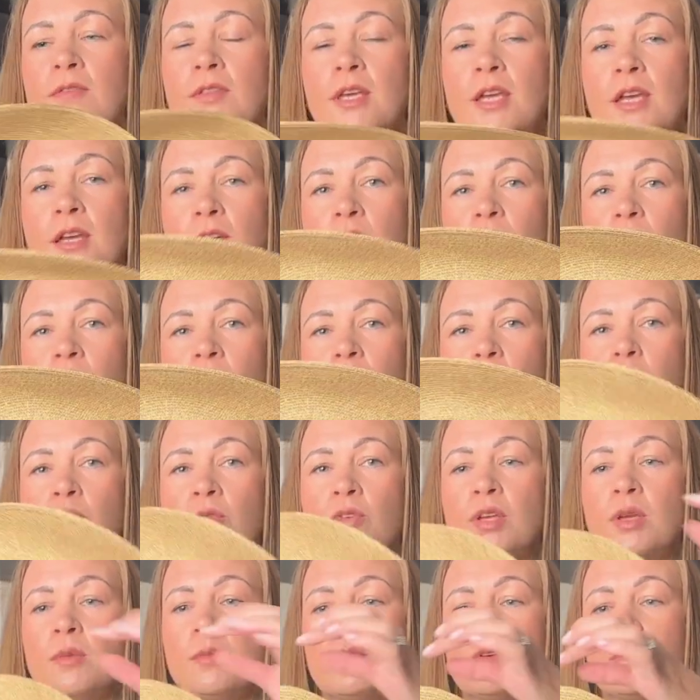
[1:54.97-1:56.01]
of the end of the
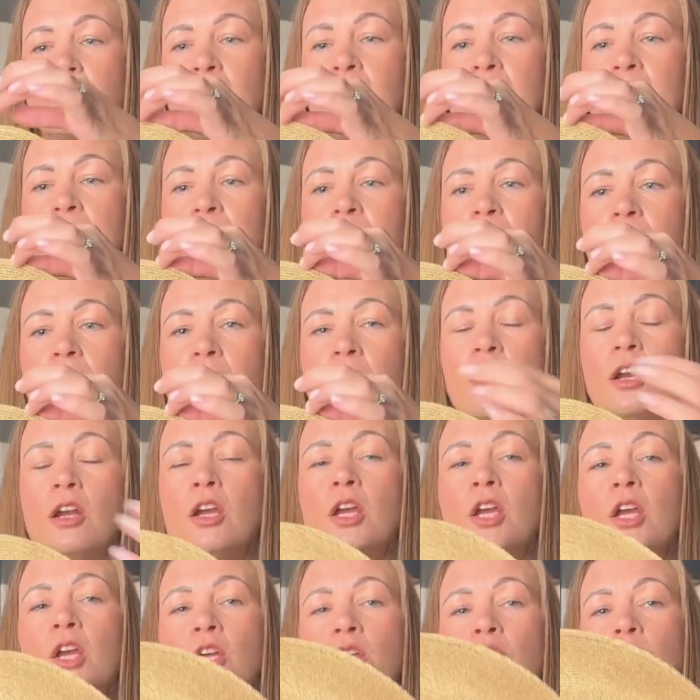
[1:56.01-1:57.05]
brim right here,
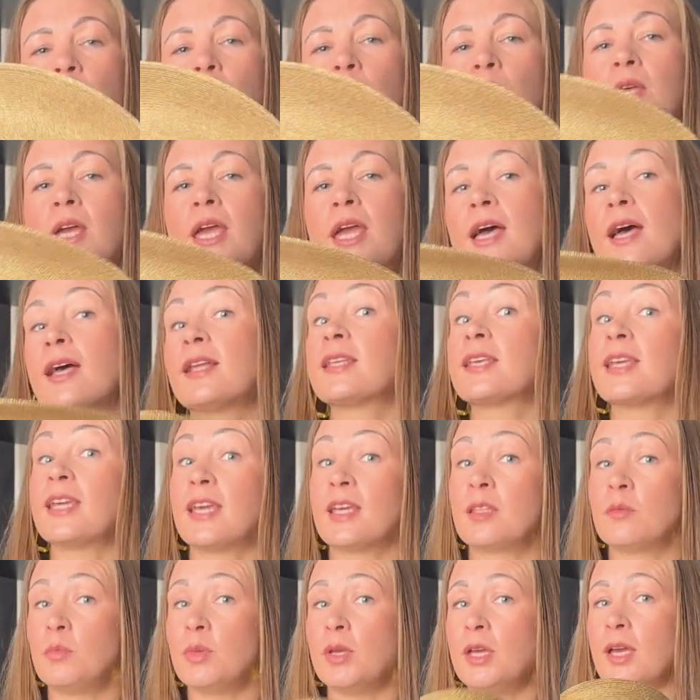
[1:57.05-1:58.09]
so the hat
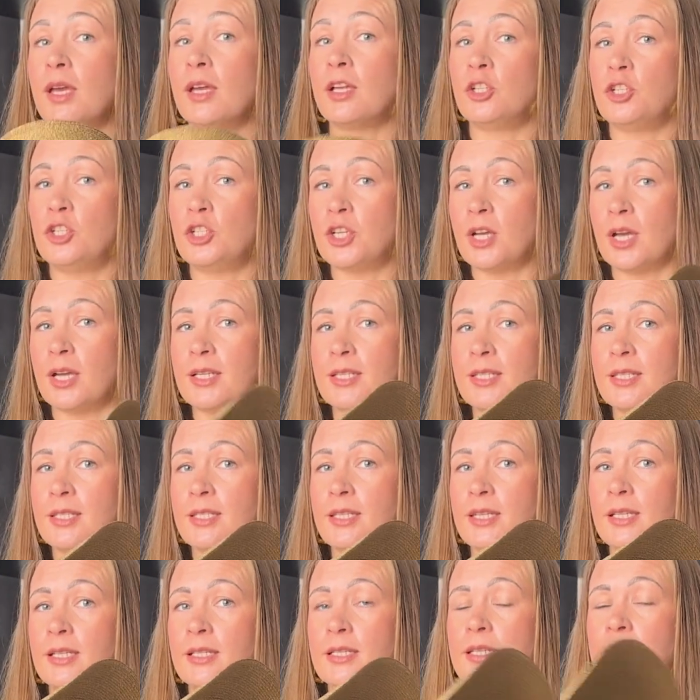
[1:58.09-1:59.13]
can be
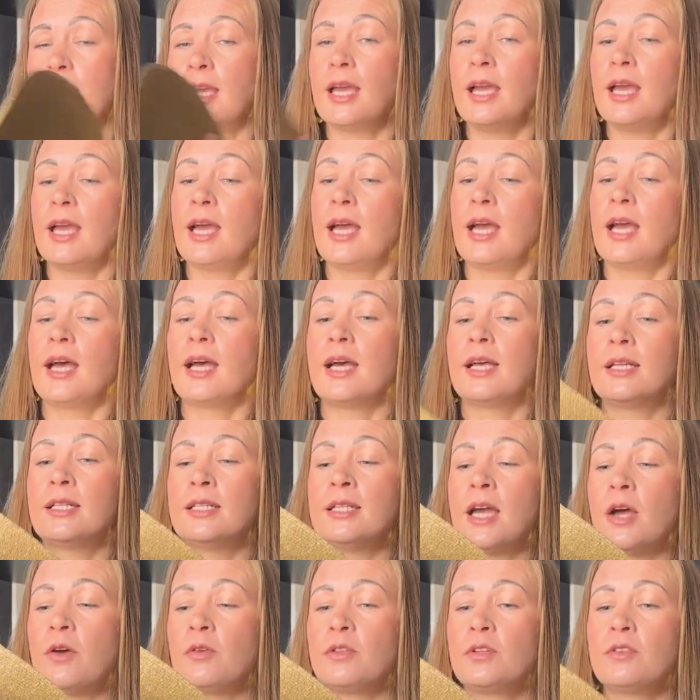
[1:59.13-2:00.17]
adjusted.
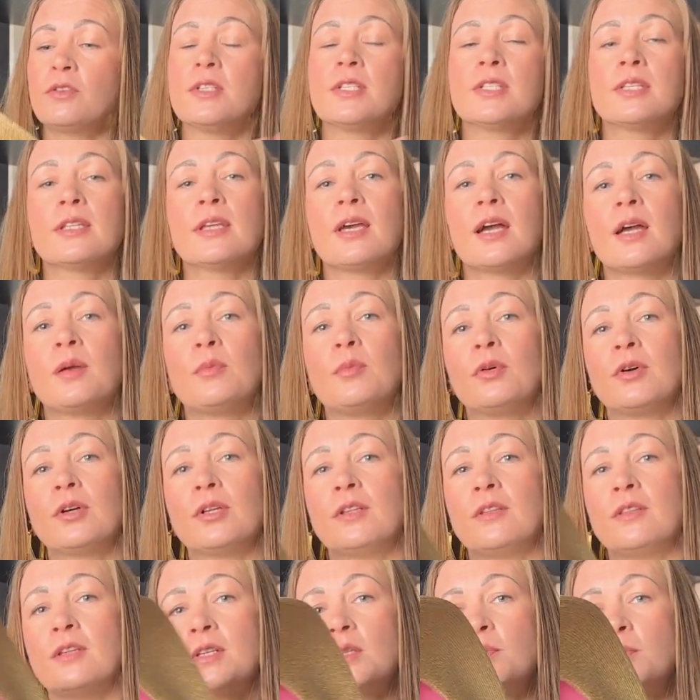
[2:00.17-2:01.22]
Now, the reason I
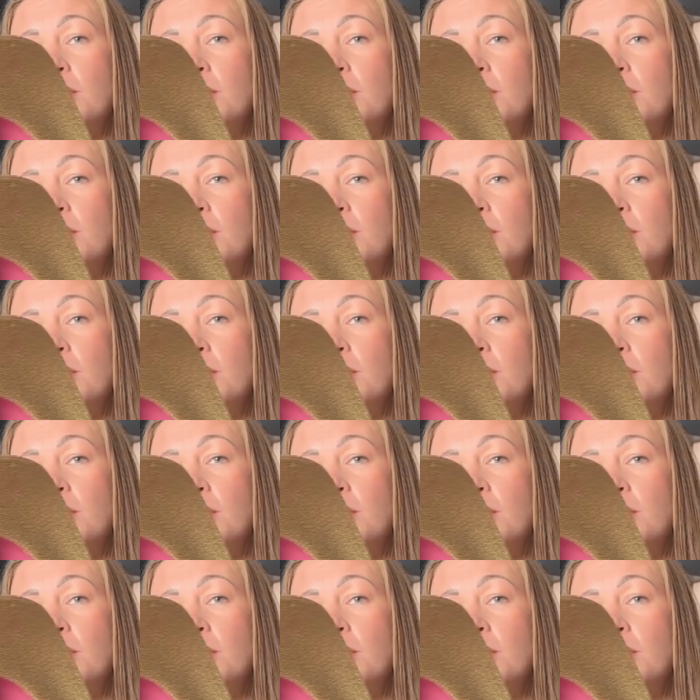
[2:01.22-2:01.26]
bought this